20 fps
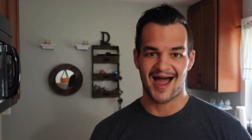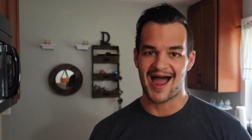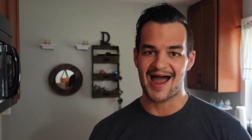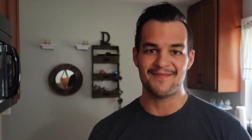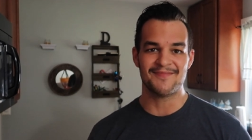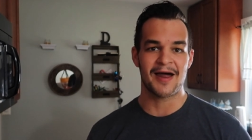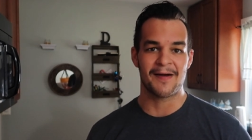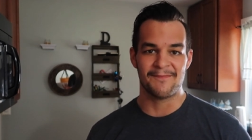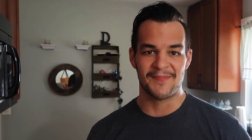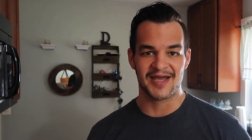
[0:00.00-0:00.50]

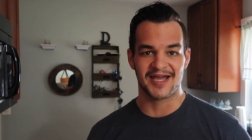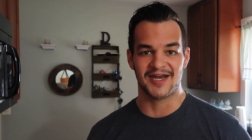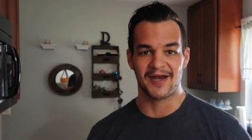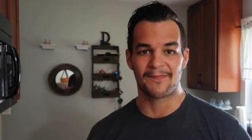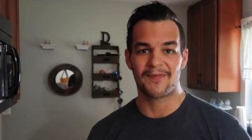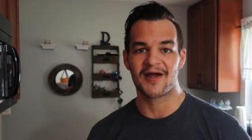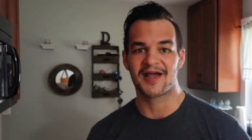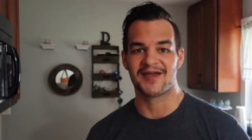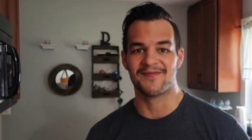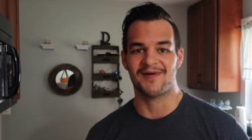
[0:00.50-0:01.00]
I'm not big
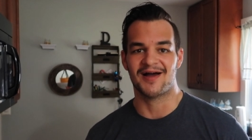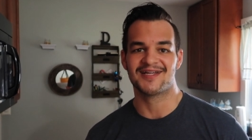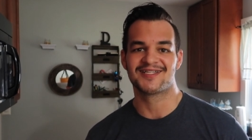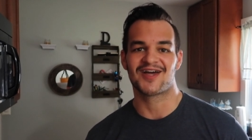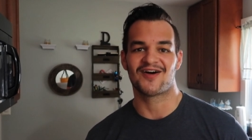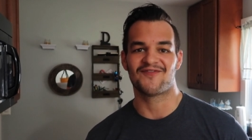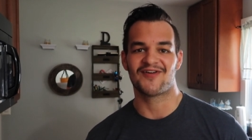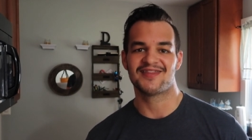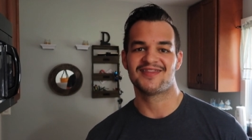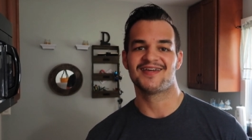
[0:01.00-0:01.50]
into pricking
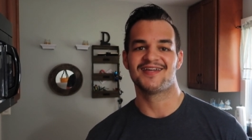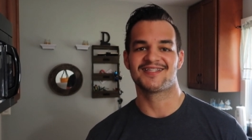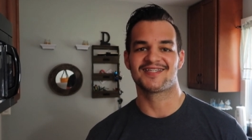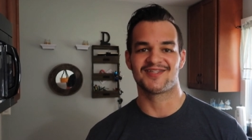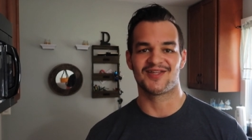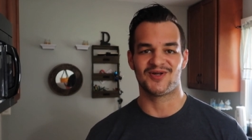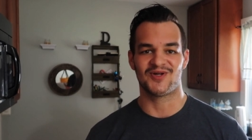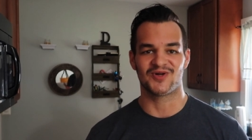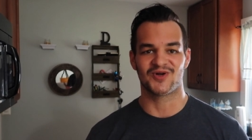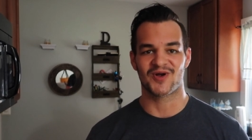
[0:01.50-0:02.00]
myself. I think it's
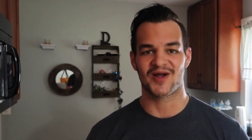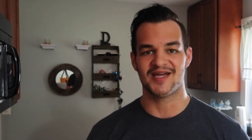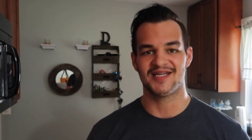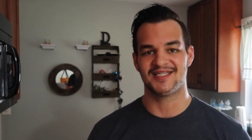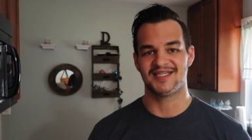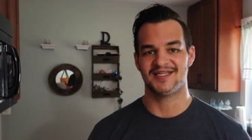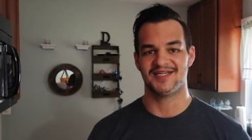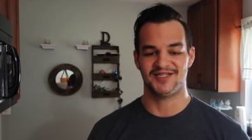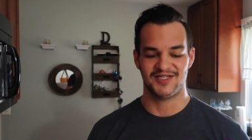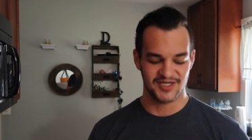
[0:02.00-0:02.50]
a little
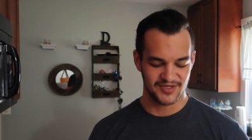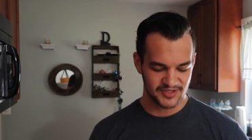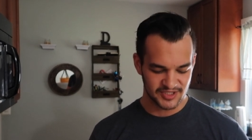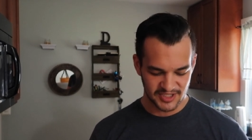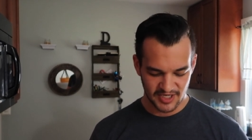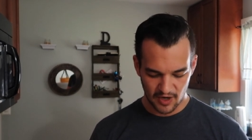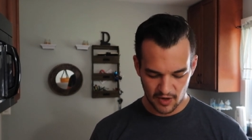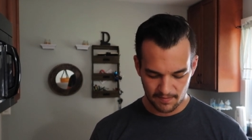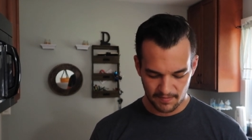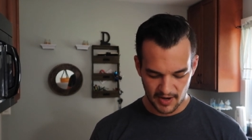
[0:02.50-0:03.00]
crazy to do
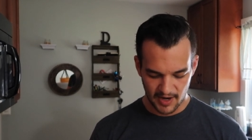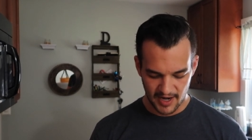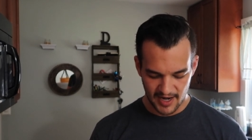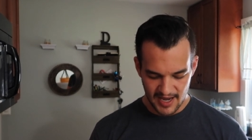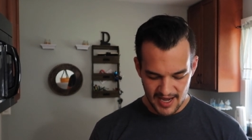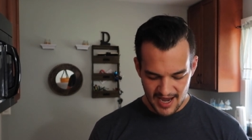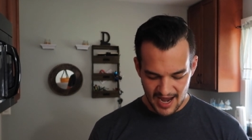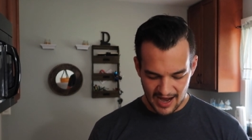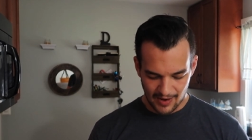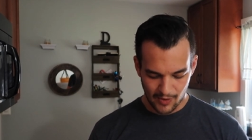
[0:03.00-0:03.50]
so,
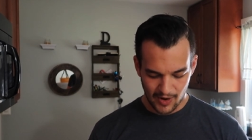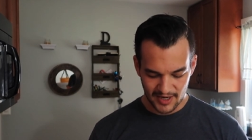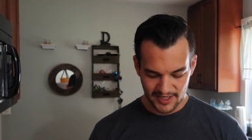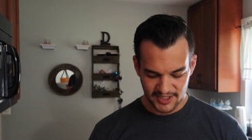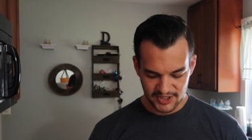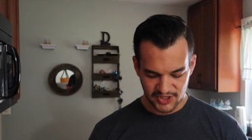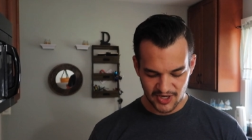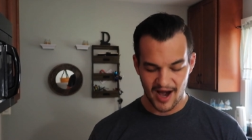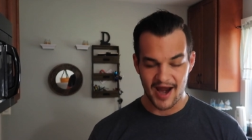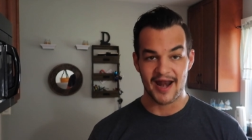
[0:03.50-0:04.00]
but I
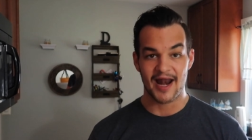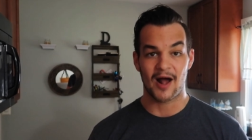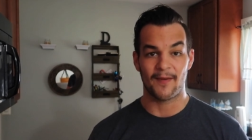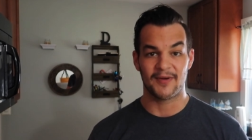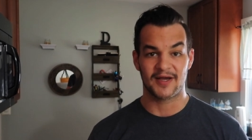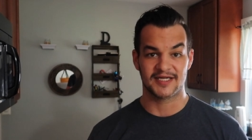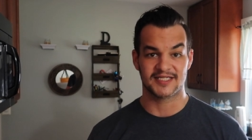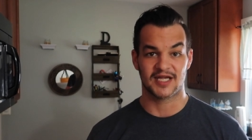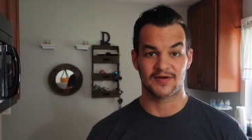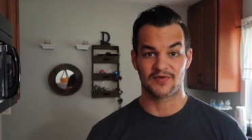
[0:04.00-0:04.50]
wanted to try it
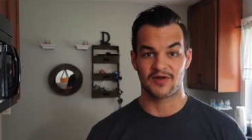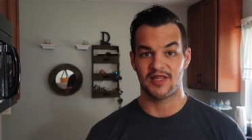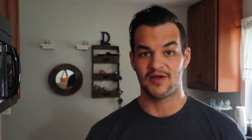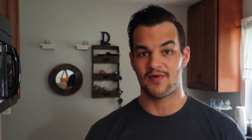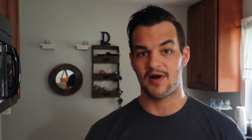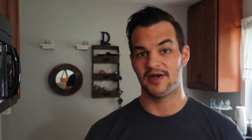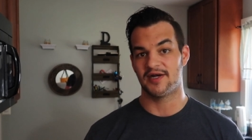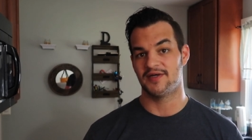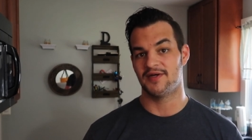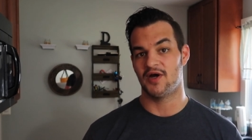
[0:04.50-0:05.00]
out because I really
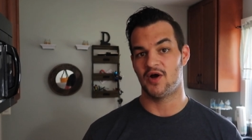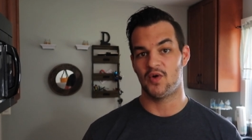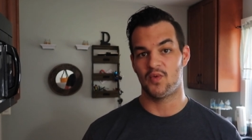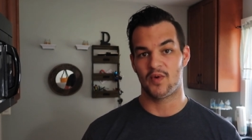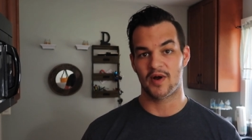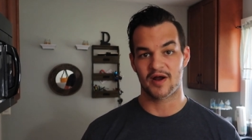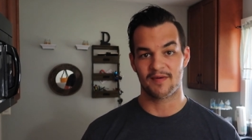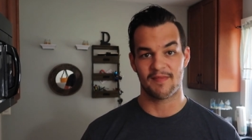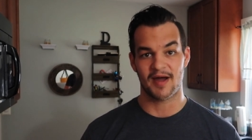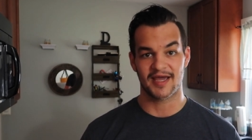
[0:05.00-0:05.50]
wanted to know
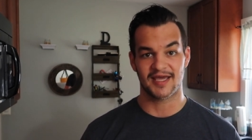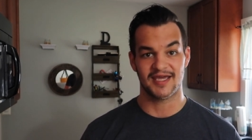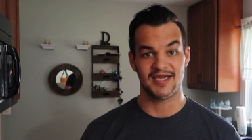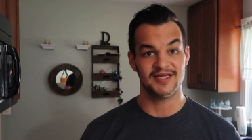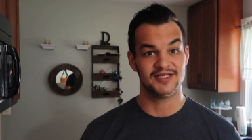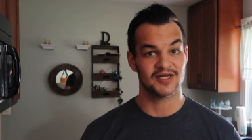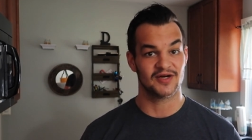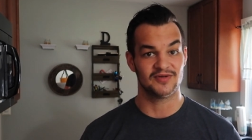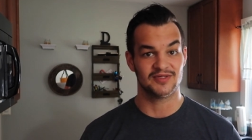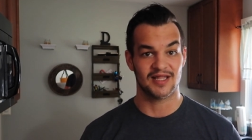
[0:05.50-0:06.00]
where my
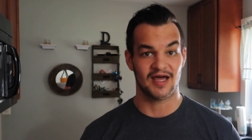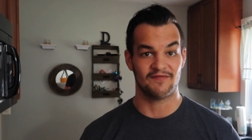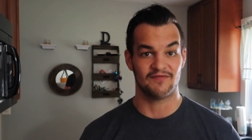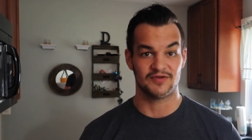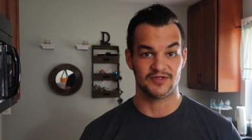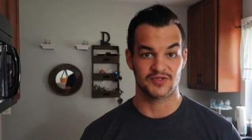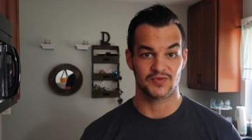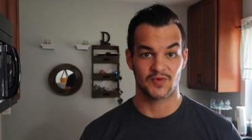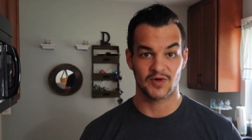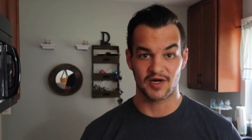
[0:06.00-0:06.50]
ketone
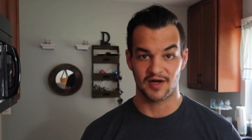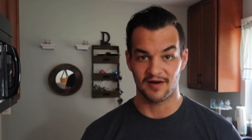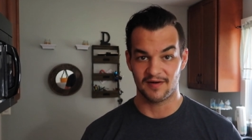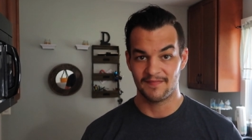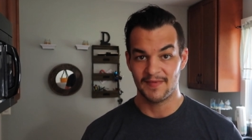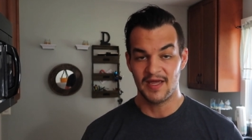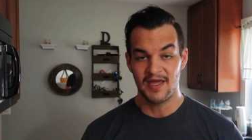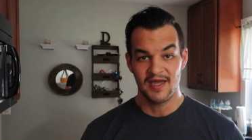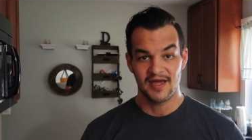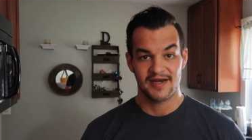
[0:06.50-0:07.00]
levels
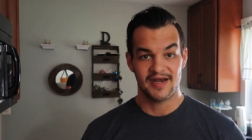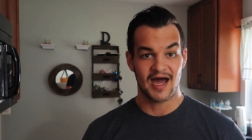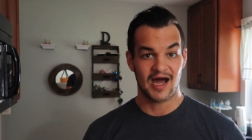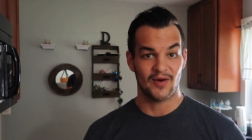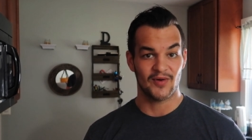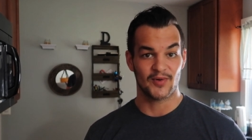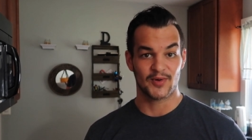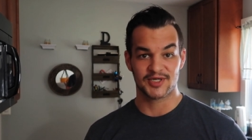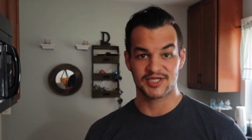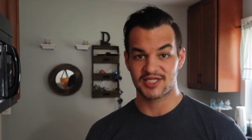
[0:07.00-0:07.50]
were.
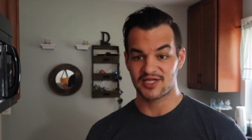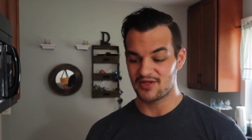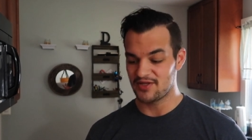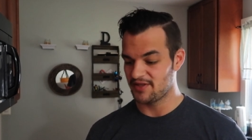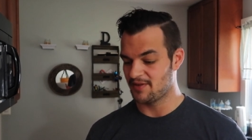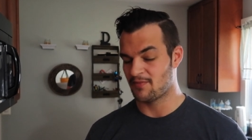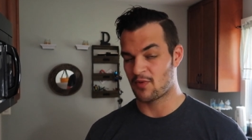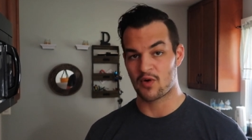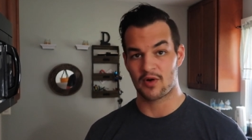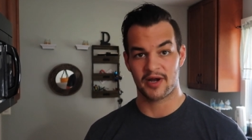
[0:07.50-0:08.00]
Now, we're still
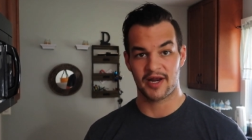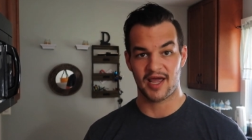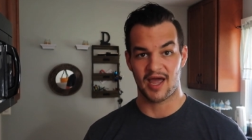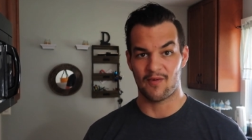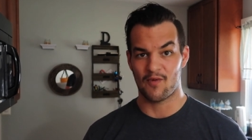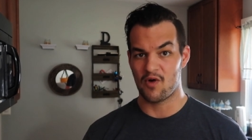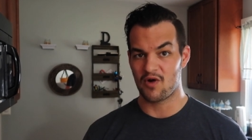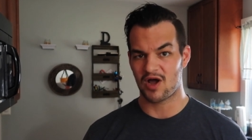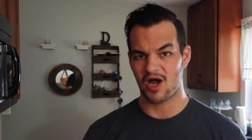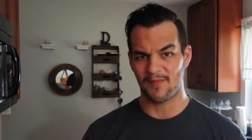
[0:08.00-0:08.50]
in the morning.
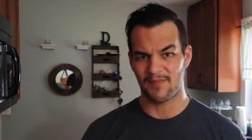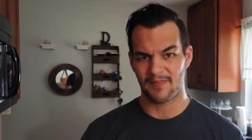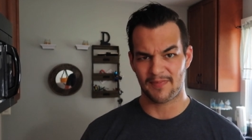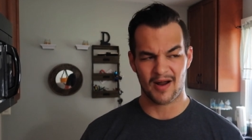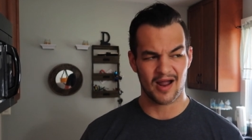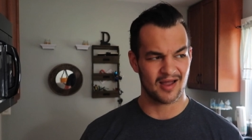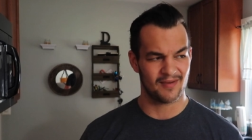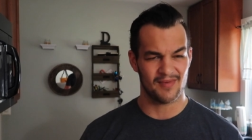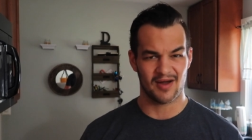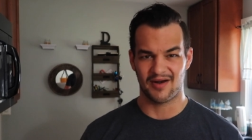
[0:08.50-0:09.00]
I woke up
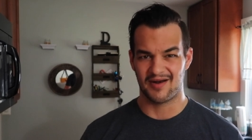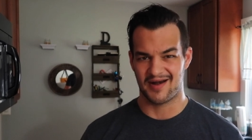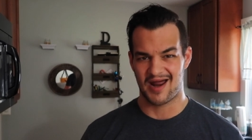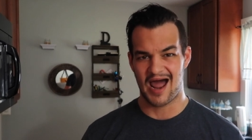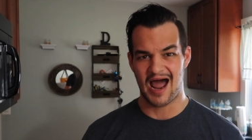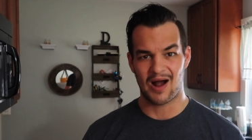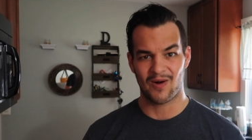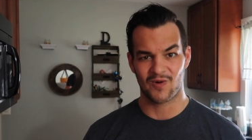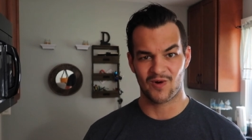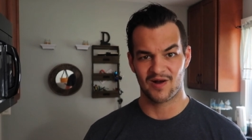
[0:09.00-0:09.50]
probably about an
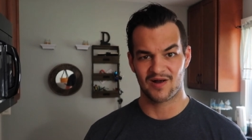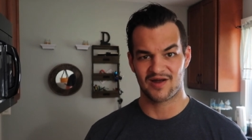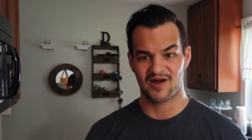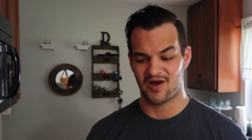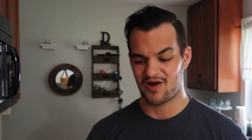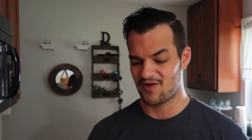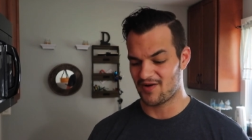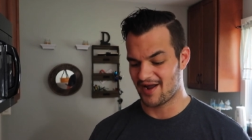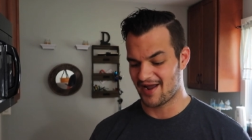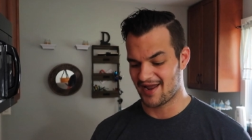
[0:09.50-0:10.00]
hour
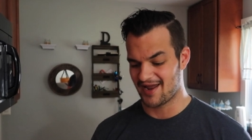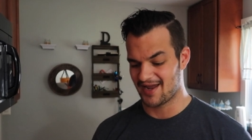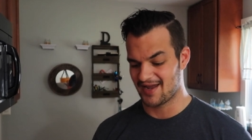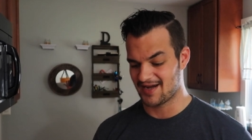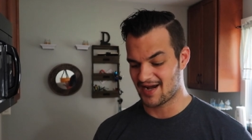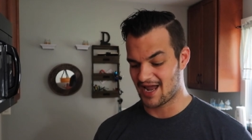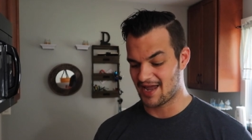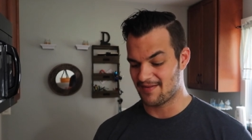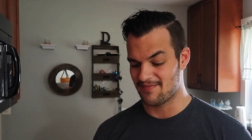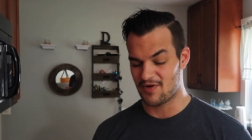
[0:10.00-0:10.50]
ago
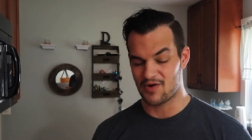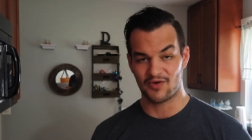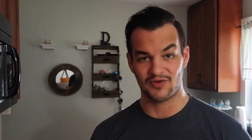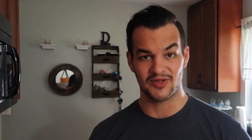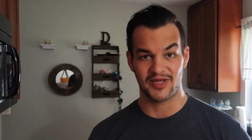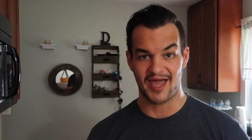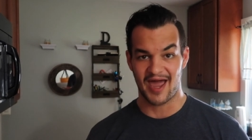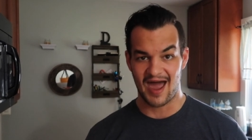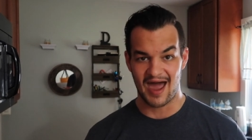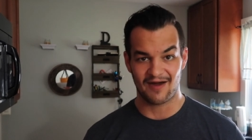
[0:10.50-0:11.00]
and I'm
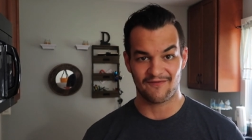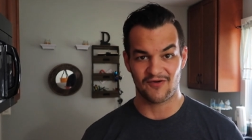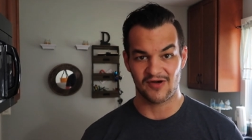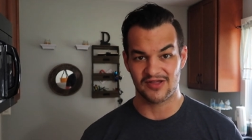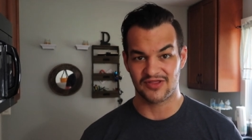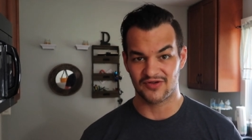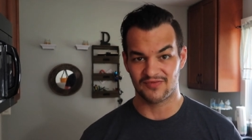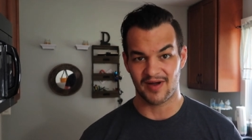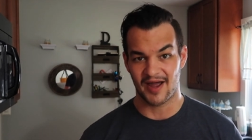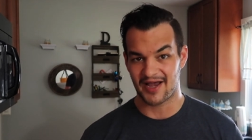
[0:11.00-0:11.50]
only
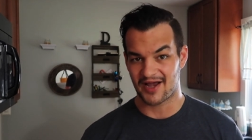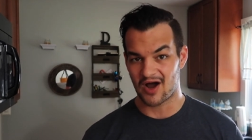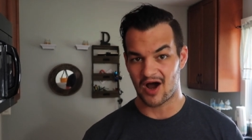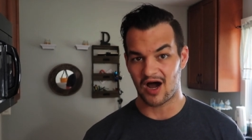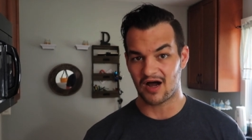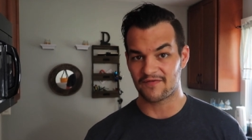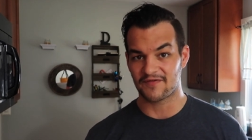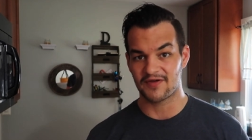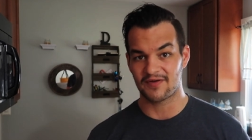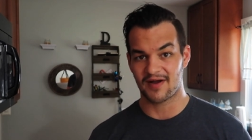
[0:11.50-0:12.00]
halfway through my
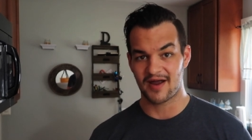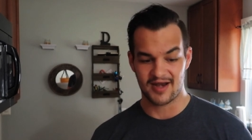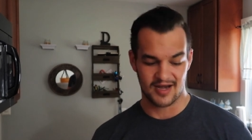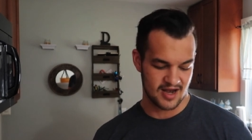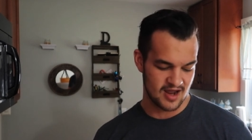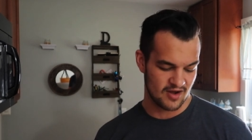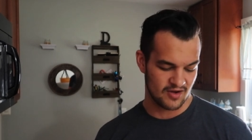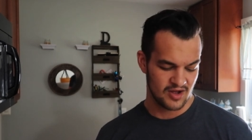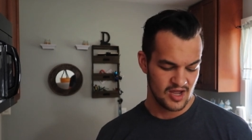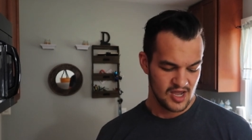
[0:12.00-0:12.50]
coffee right
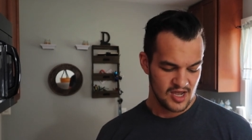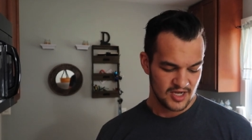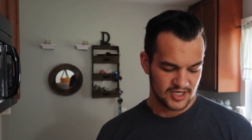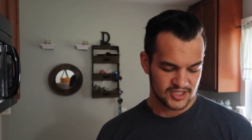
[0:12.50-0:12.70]
now.